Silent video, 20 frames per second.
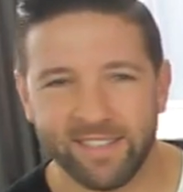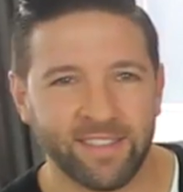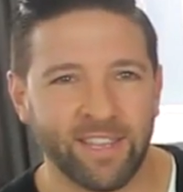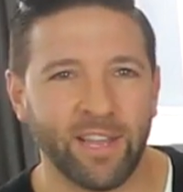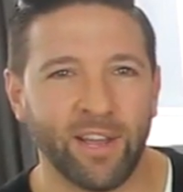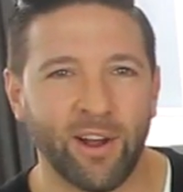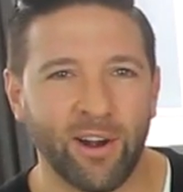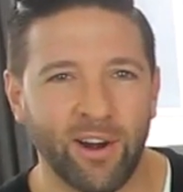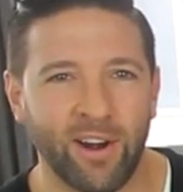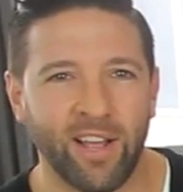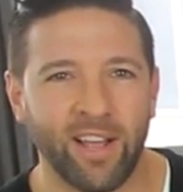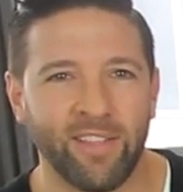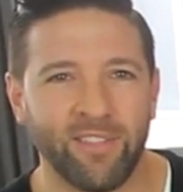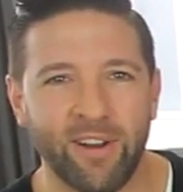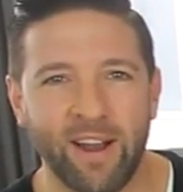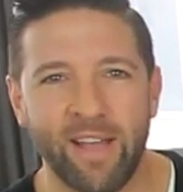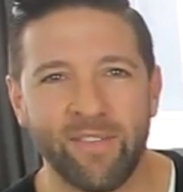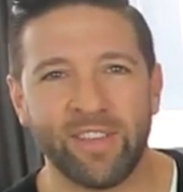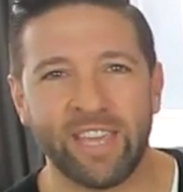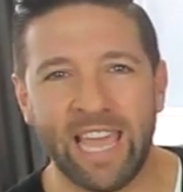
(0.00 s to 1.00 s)
They are uh,
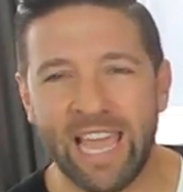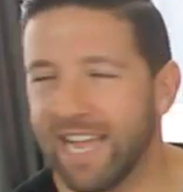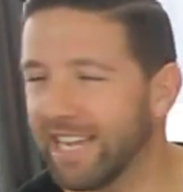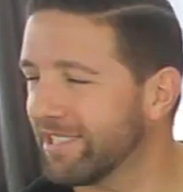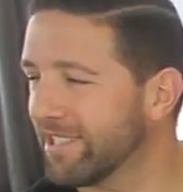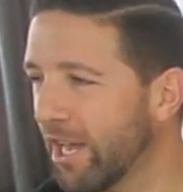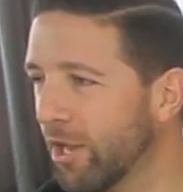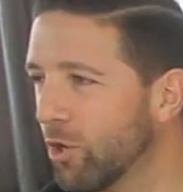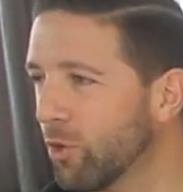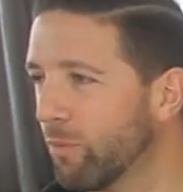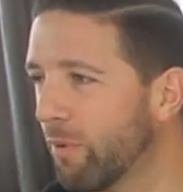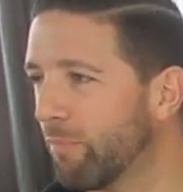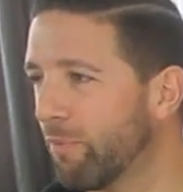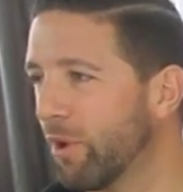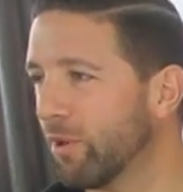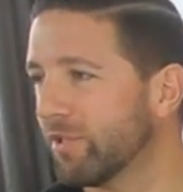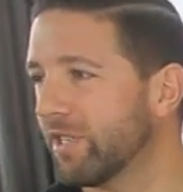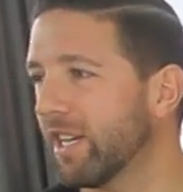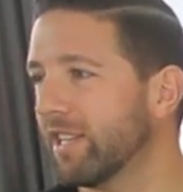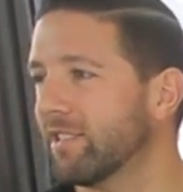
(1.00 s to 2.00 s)
they're having anti-Uber
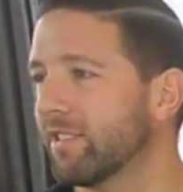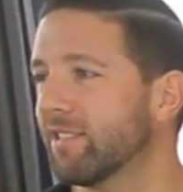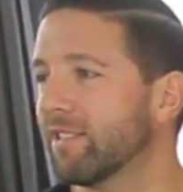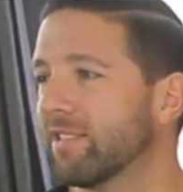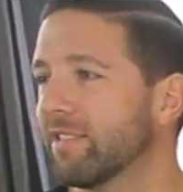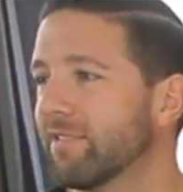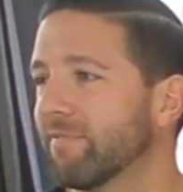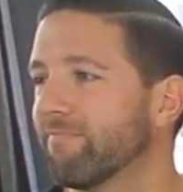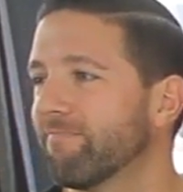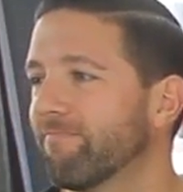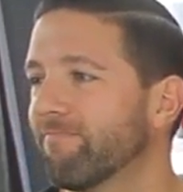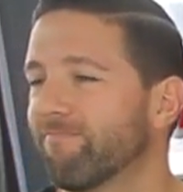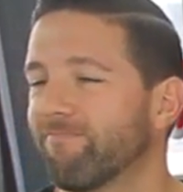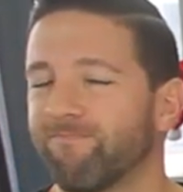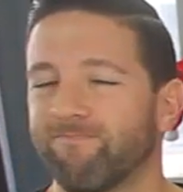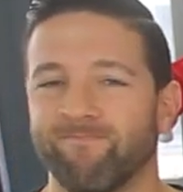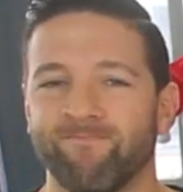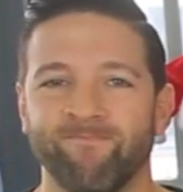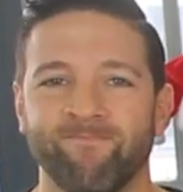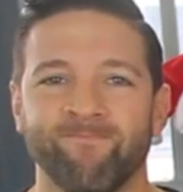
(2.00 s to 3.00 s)
protests. Yep.
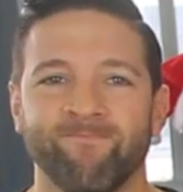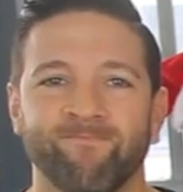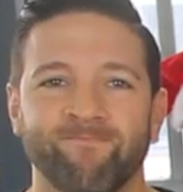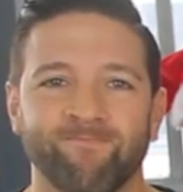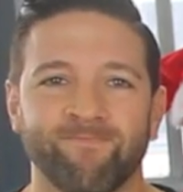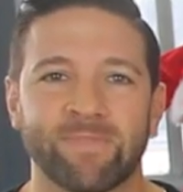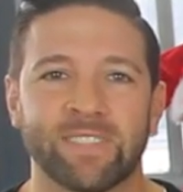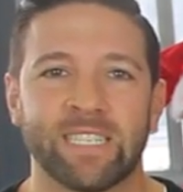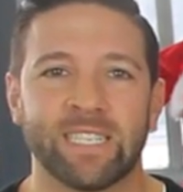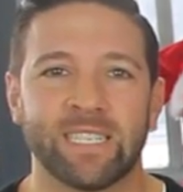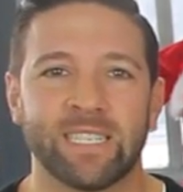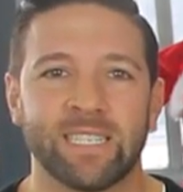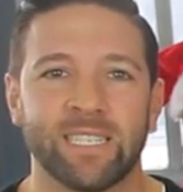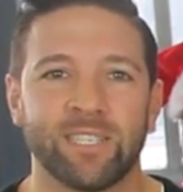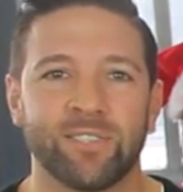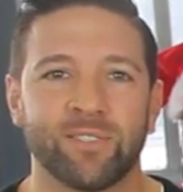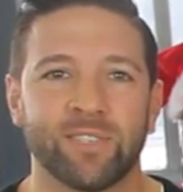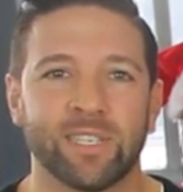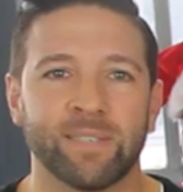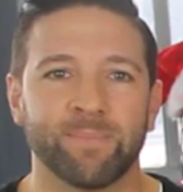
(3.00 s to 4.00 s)
Hmm.
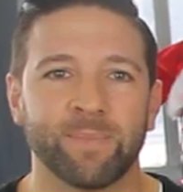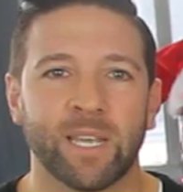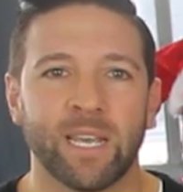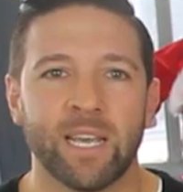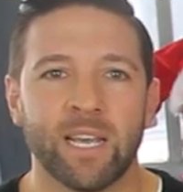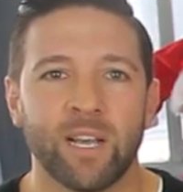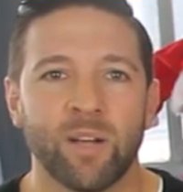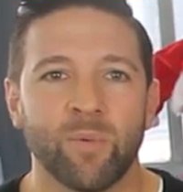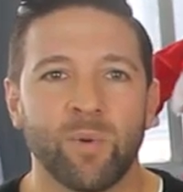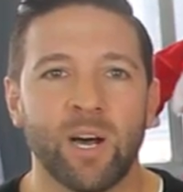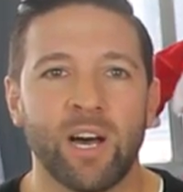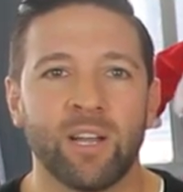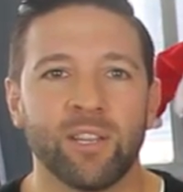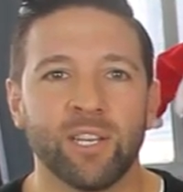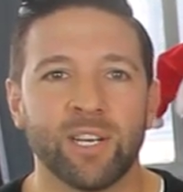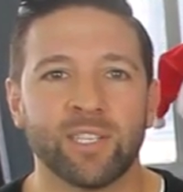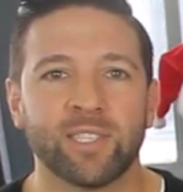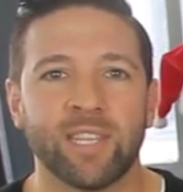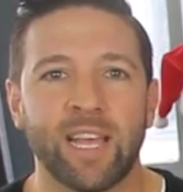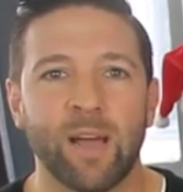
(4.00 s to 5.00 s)
Interesting. Well,
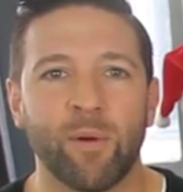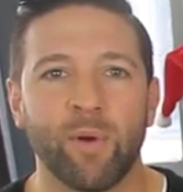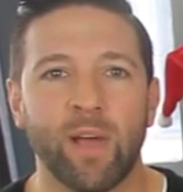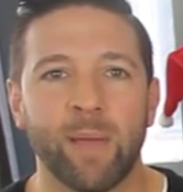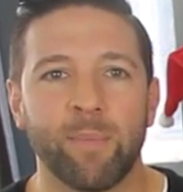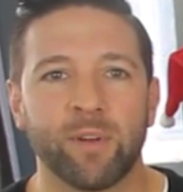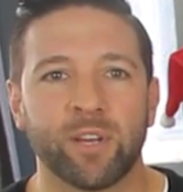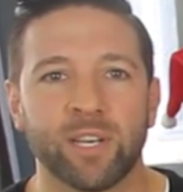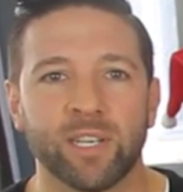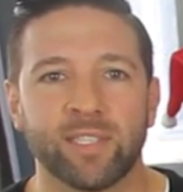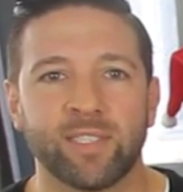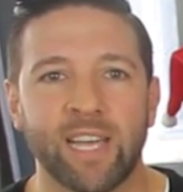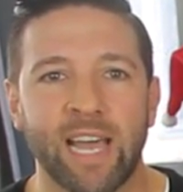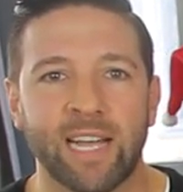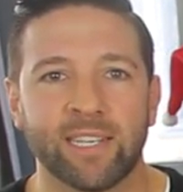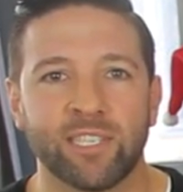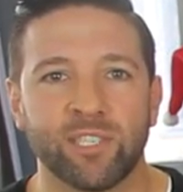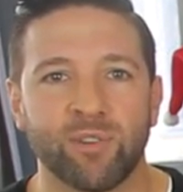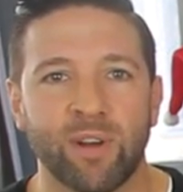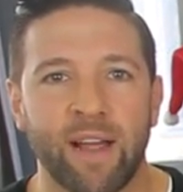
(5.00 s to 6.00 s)
it looks that way because
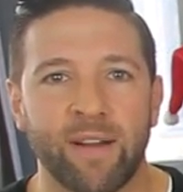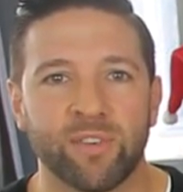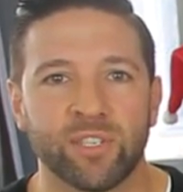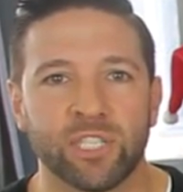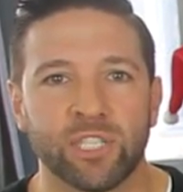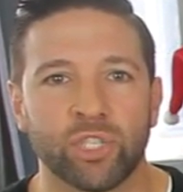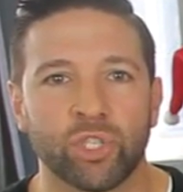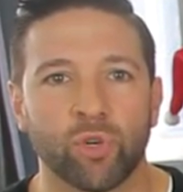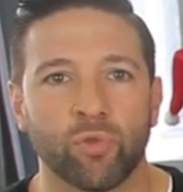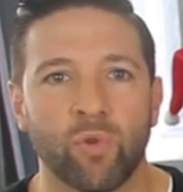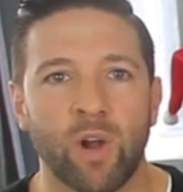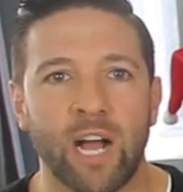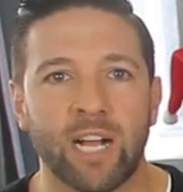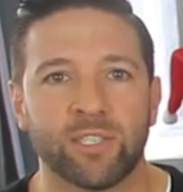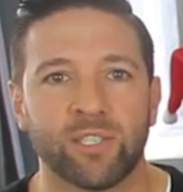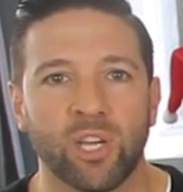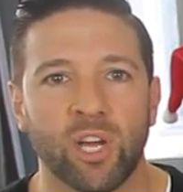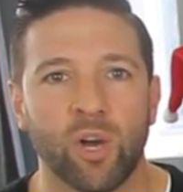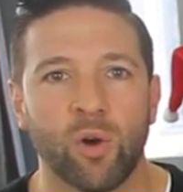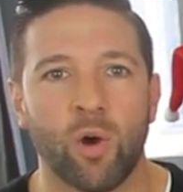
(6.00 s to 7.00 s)
taxi drivers in
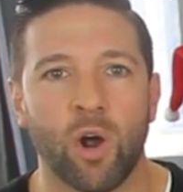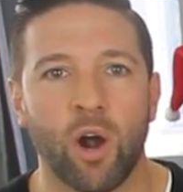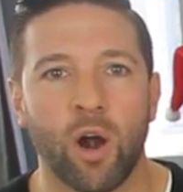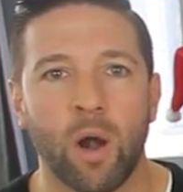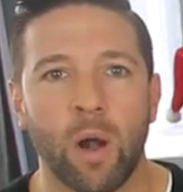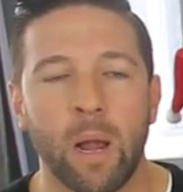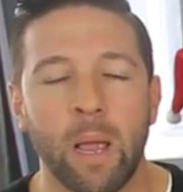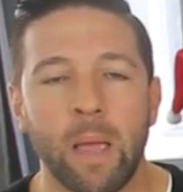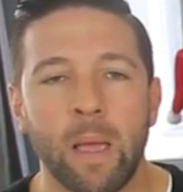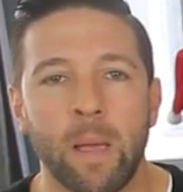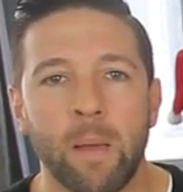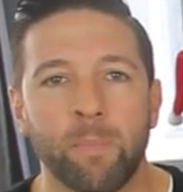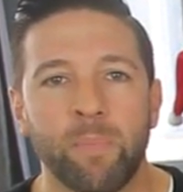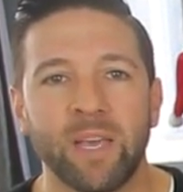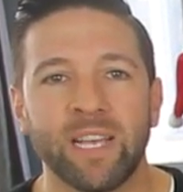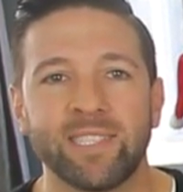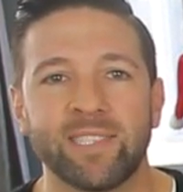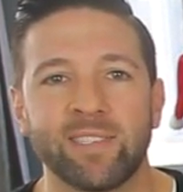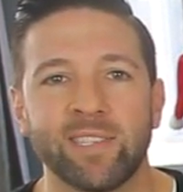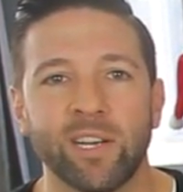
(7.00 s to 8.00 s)
Toronto are
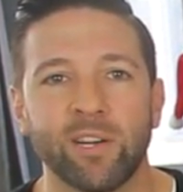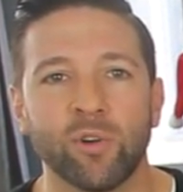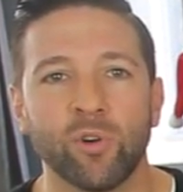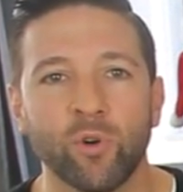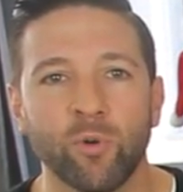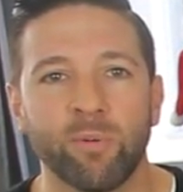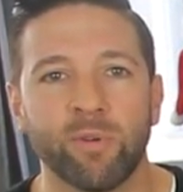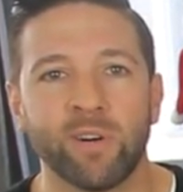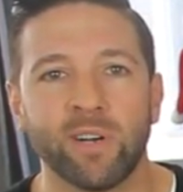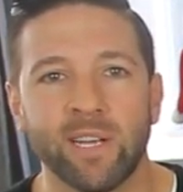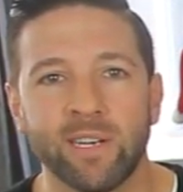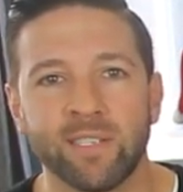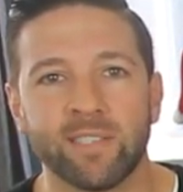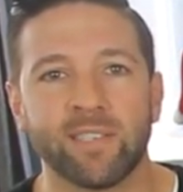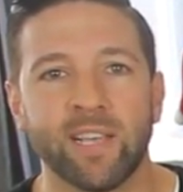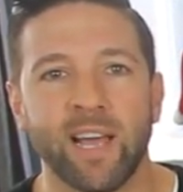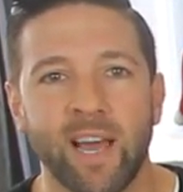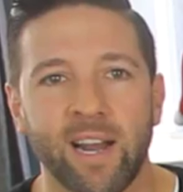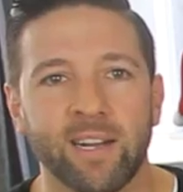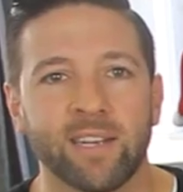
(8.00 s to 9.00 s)
pissed at Uber and
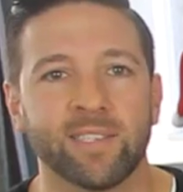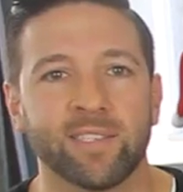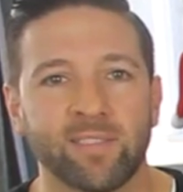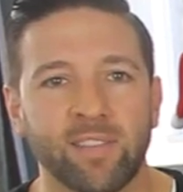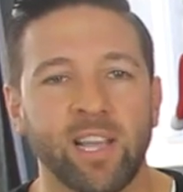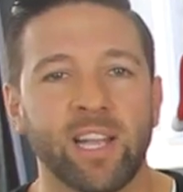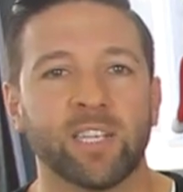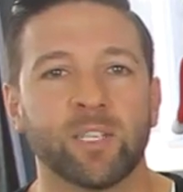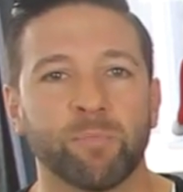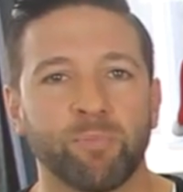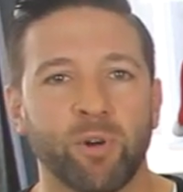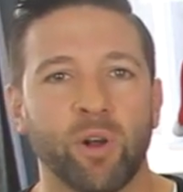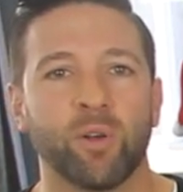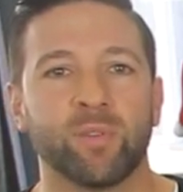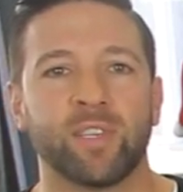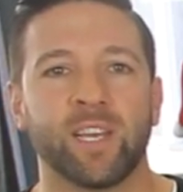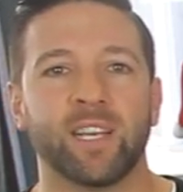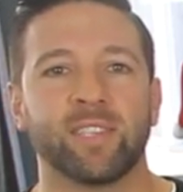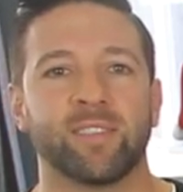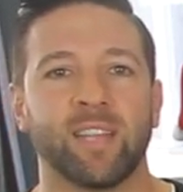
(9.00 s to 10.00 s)
decided to stage a
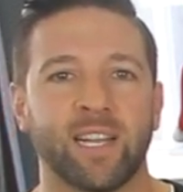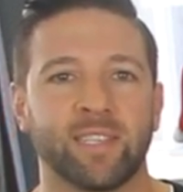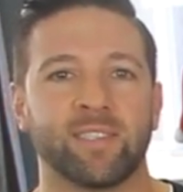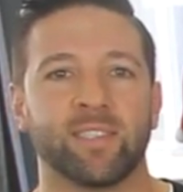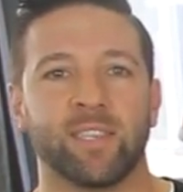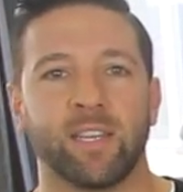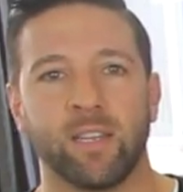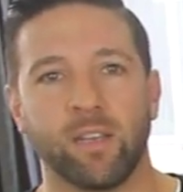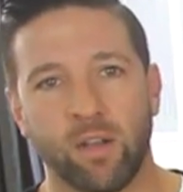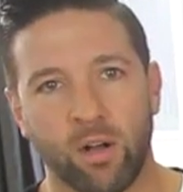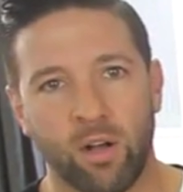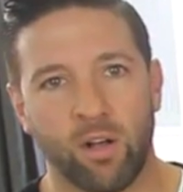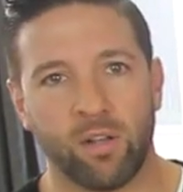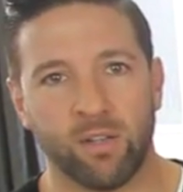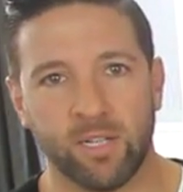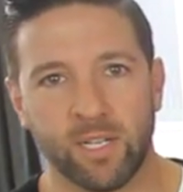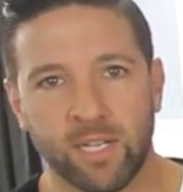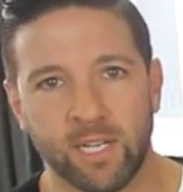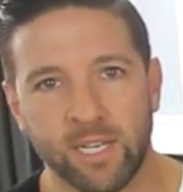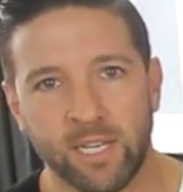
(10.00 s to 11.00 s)
protest at City
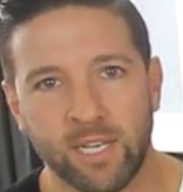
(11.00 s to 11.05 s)
Hall.